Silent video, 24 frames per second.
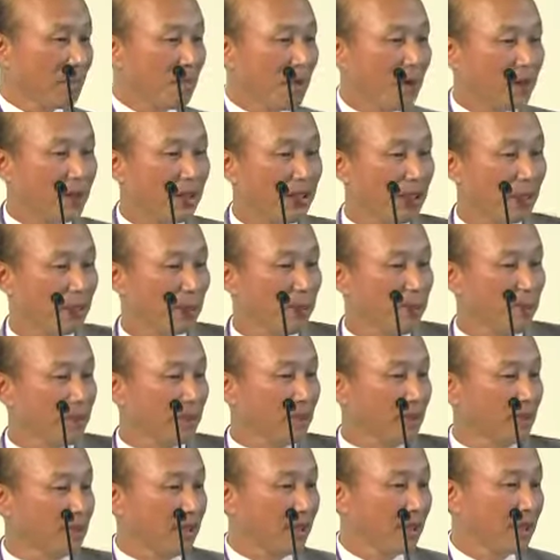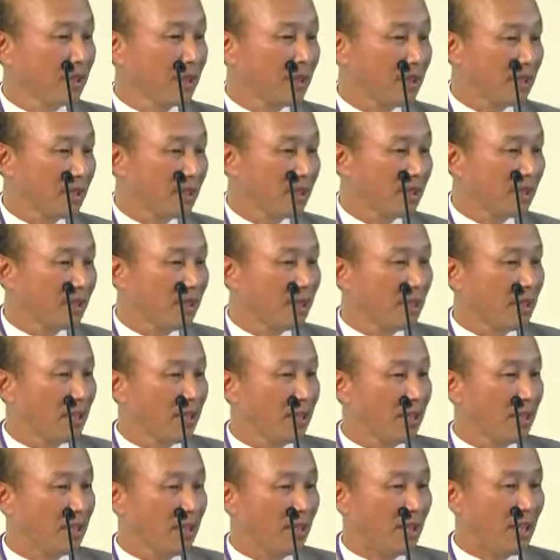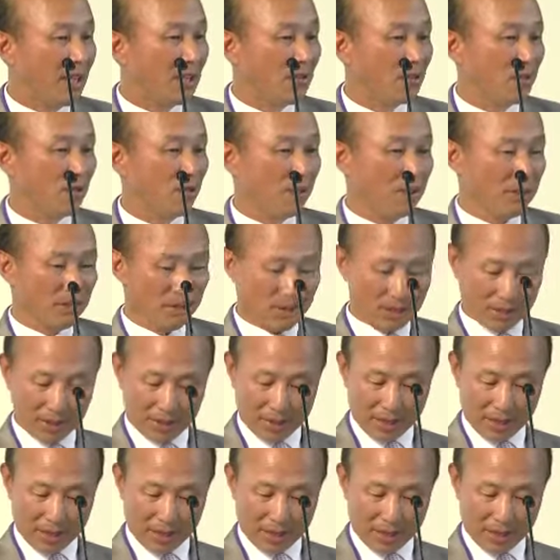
Participants answered